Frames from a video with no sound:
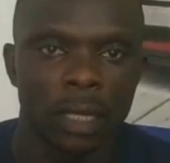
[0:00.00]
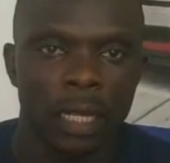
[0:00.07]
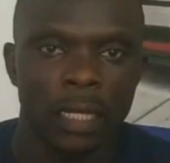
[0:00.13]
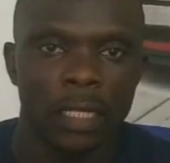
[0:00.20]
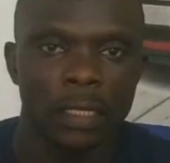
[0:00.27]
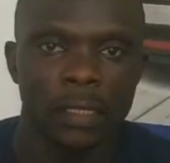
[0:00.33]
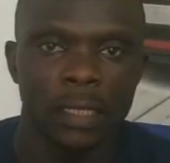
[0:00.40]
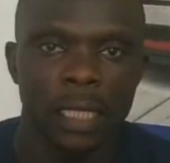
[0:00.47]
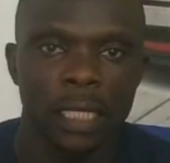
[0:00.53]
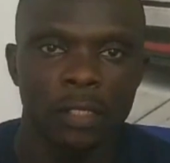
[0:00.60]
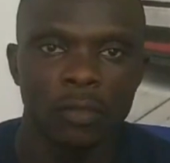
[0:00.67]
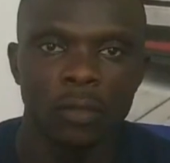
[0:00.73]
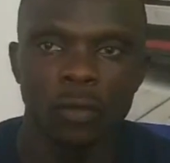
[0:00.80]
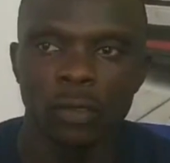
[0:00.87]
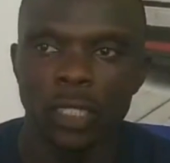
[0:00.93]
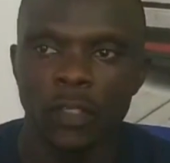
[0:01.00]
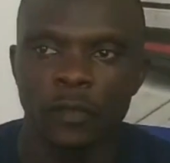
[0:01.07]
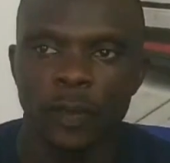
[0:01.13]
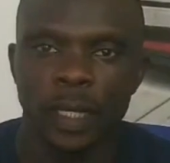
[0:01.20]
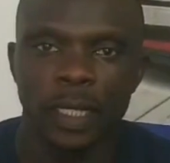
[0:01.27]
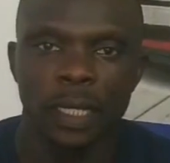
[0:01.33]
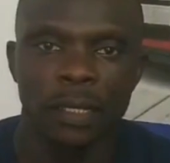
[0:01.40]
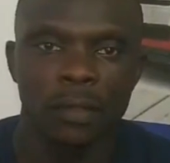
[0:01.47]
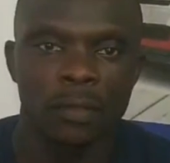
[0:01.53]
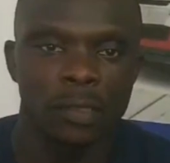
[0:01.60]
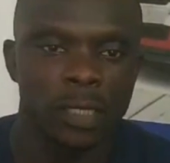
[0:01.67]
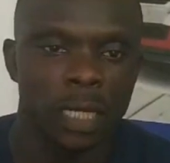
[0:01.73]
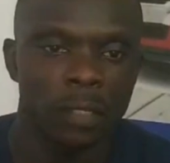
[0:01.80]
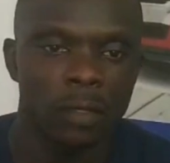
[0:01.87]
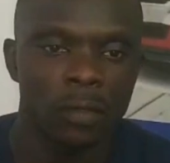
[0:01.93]
I can tell you, despite the
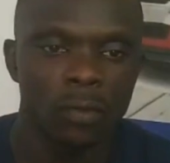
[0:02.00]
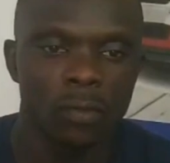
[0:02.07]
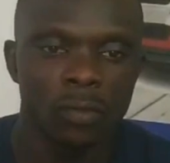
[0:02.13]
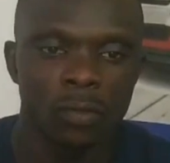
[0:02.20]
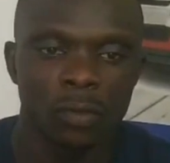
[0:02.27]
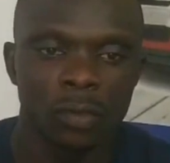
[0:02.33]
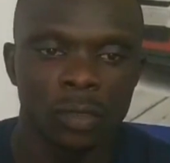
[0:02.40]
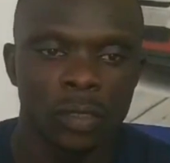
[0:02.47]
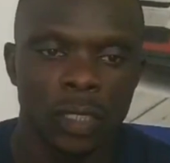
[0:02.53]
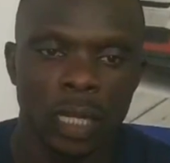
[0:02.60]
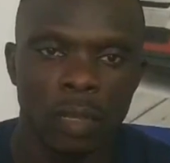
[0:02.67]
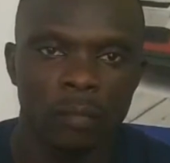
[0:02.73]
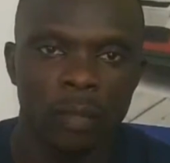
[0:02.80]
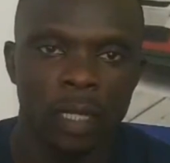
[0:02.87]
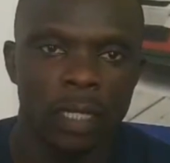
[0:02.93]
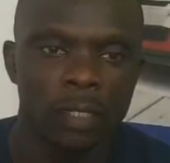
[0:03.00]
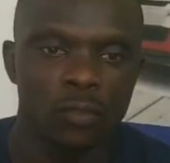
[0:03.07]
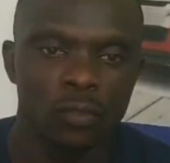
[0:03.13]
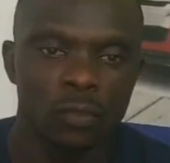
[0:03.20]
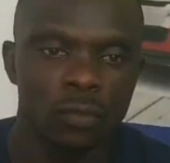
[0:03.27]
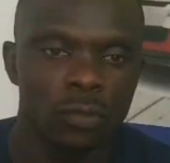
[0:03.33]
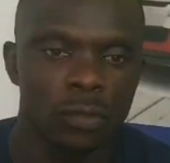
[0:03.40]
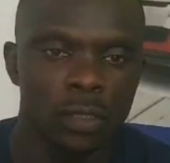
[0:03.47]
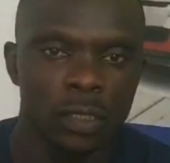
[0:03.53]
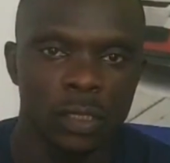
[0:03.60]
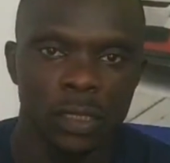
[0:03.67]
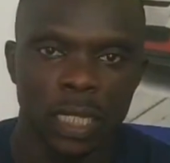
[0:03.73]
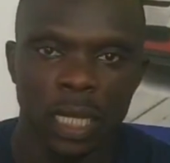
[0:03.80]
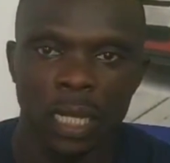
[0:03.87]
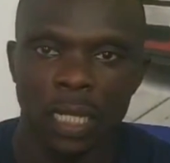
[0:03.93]
roads are not good, you can manage to use
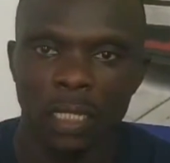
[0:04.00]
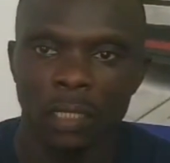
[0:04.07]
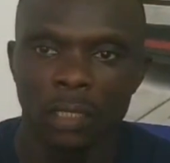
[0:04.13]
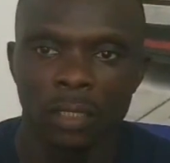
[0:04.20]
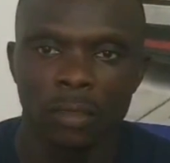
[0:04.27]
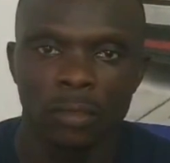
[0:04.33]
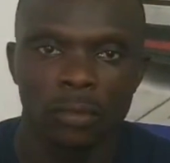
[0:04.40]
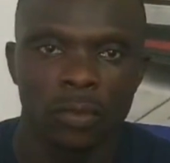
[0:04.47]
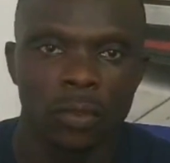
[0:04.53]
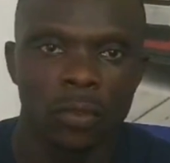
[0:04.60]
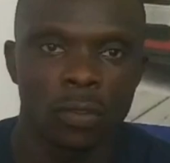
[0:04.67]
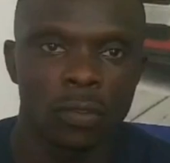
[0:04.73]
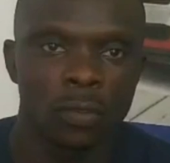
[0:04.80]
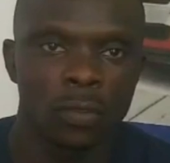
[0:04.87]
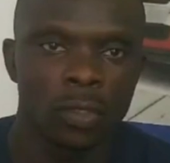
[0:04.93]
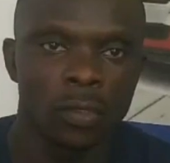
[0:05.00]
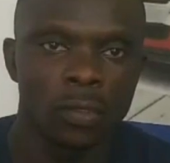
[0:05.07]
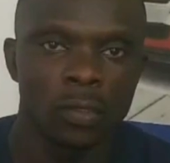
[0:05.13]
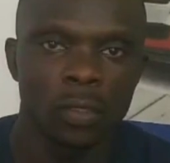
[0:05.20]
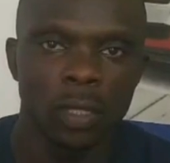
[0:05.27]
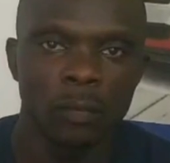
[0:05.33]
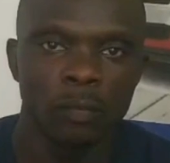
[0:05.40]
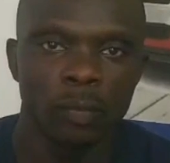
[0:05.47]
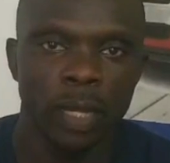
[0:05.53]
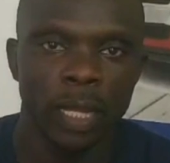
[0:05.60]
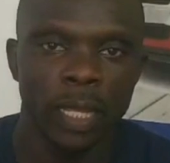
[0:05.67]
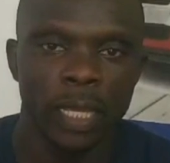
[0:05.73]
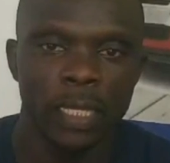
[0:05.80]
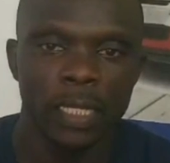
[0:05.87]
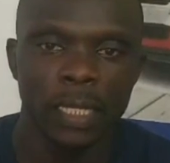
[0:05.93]
this car So don't go and
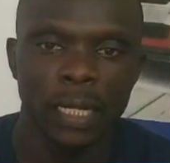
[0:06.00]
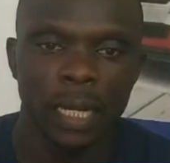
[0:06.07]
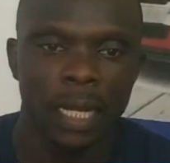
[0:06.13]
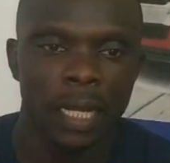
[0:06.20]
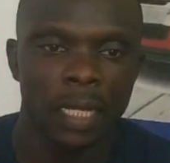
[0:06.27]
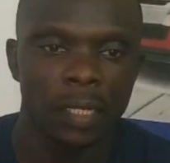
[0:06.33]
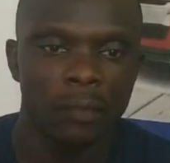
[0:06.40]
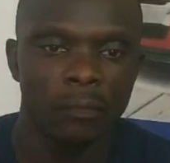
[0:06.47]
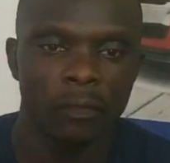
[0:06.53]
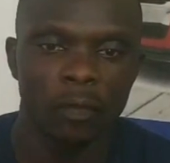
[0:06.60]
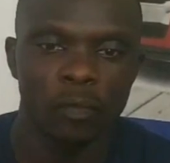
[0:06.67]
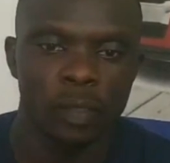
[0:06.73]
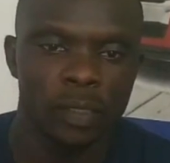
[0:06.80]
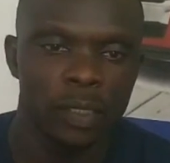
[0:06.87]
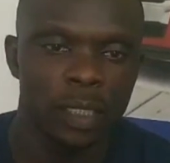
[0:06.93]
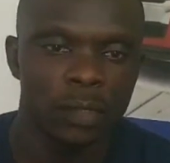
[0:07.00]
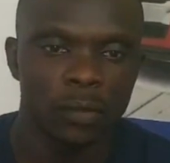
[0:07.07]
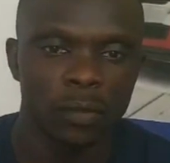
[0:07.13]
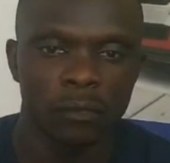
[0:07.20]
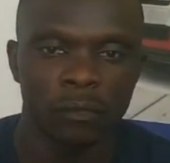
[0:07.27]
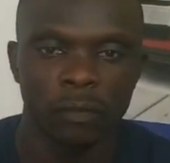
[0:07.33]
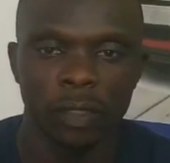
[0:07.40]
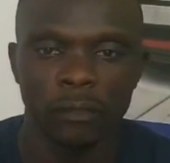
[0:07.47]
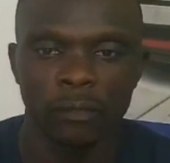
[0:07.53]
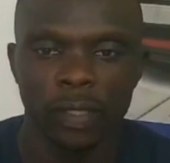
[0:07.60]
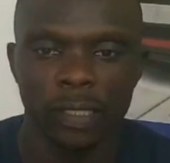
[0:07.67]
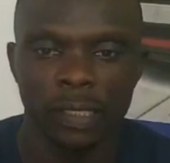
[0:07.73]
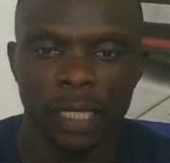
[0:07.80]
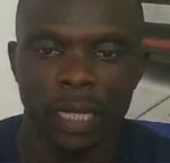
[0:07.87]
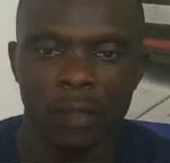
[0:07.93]
buy any car for business or for the
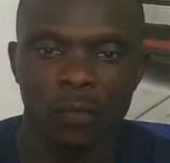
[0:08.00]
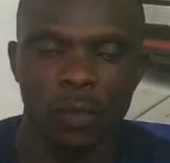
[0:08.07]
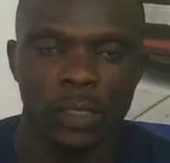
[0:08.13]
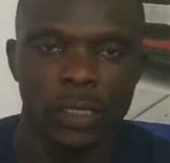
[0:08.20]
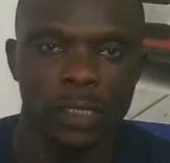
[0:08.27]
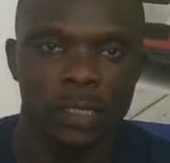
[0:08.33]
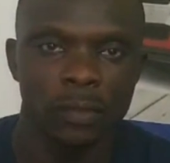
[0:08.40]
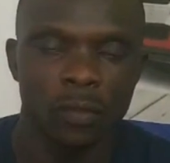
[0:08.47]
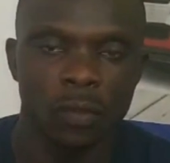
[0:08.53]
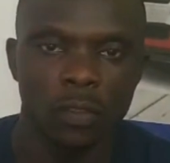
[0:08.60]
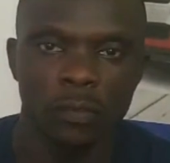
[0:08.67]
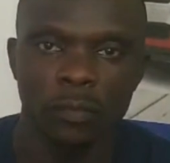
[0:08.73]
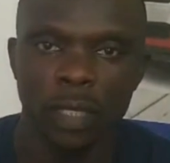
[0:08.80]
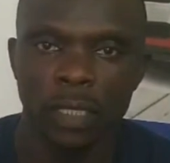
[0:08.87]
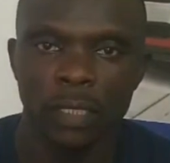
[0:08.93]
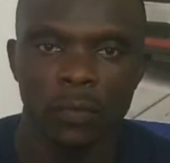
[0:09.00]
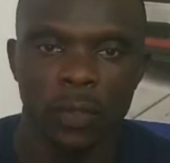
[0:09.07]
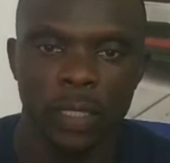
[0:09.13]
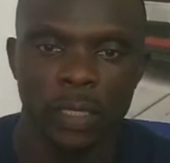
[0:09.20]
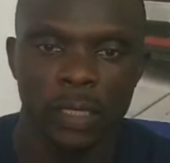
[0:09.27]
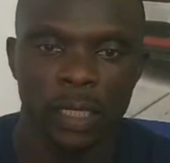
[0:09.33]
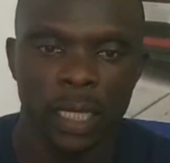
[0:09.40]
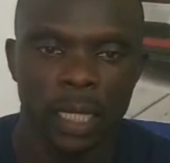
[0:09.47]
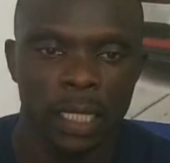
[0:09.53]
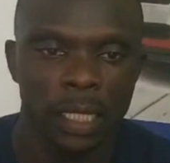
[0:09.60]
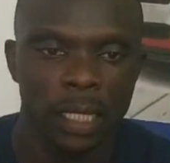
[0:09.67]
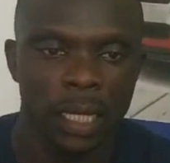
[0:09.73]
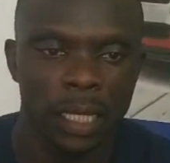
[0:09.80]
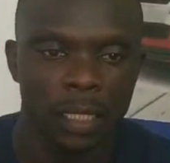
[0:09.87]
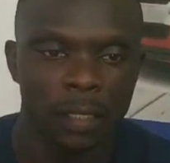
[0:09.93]
first time which is not money worth in
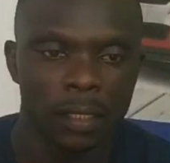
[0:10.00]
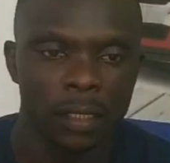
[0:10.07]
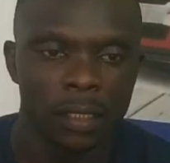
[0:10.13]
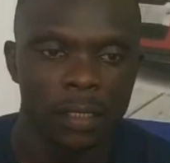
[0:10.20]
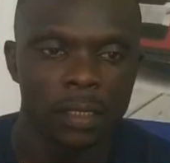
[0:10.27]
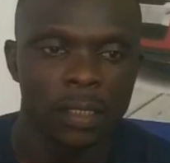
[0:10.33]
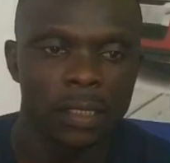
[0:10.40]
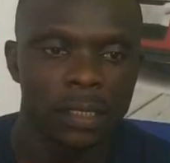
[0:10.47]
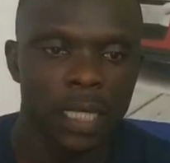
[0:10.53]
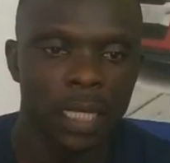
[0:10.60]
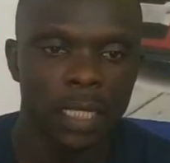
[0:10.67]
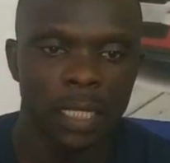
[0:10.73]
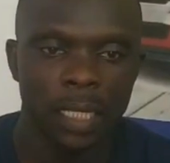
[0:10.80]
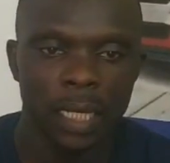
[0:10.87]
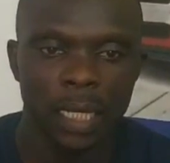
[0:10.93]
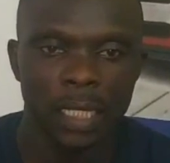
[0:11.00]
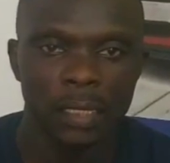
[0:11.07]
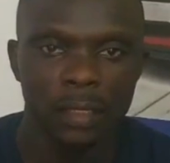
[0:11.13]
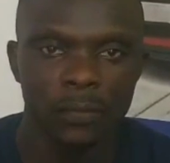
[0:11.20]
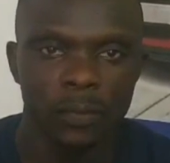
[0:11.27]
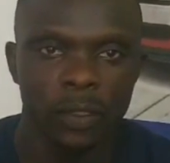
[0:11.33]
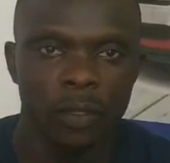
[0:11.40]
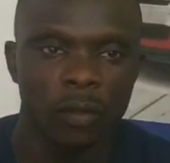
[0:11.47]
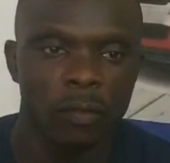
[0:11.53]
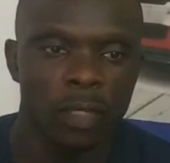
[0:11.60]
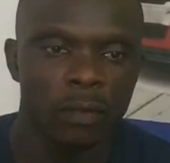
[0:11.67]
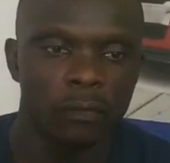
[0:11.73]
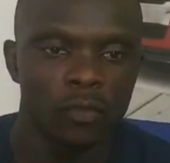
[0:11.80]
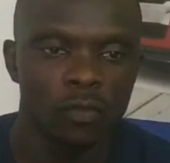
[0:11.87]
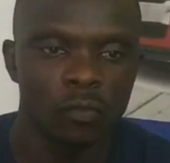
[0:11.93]
a car. These are the cars we
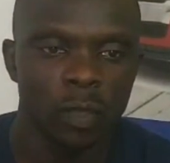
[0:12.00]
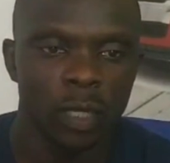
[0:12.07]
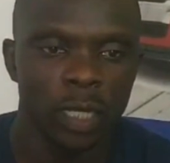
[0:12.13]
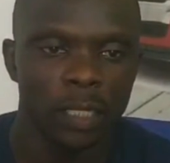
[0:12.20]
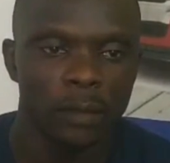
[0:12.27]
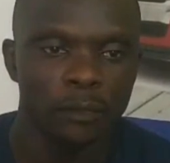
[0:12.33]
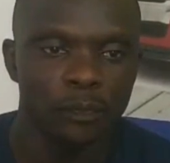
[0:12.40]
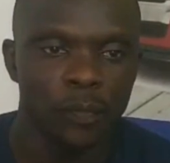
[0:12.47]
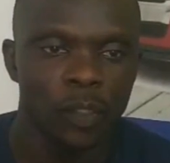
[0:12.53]
recommend you to buy.